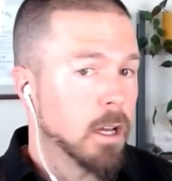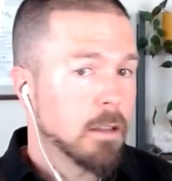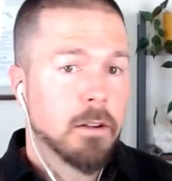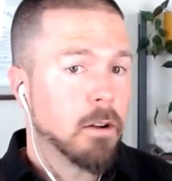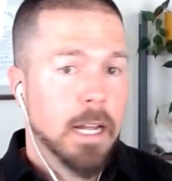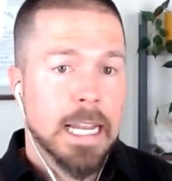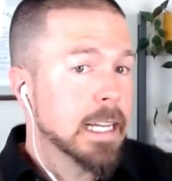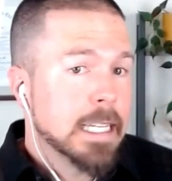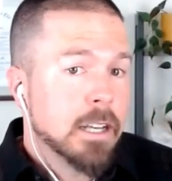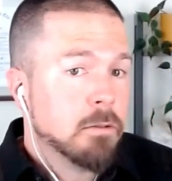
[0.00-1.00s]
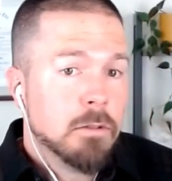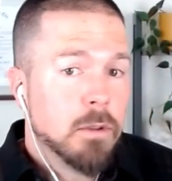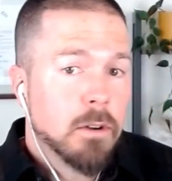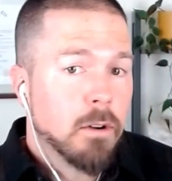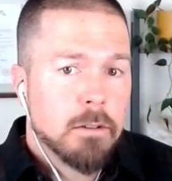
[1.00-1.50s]
I can't tell you
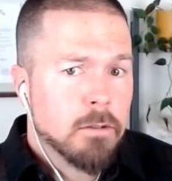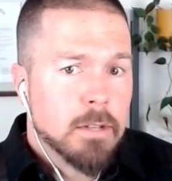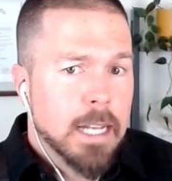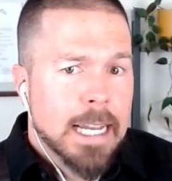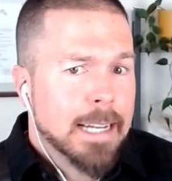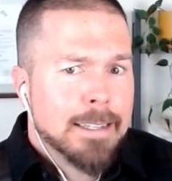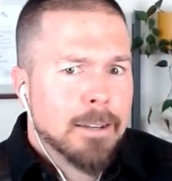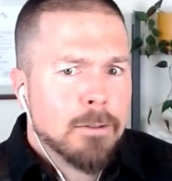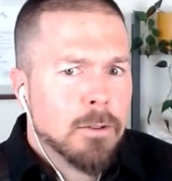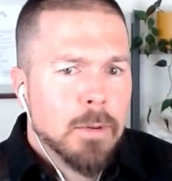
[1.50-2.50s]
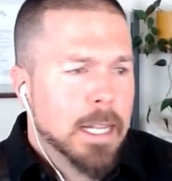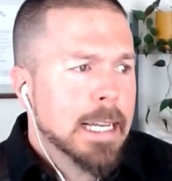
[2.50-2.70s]
anything about the cartoons I watched.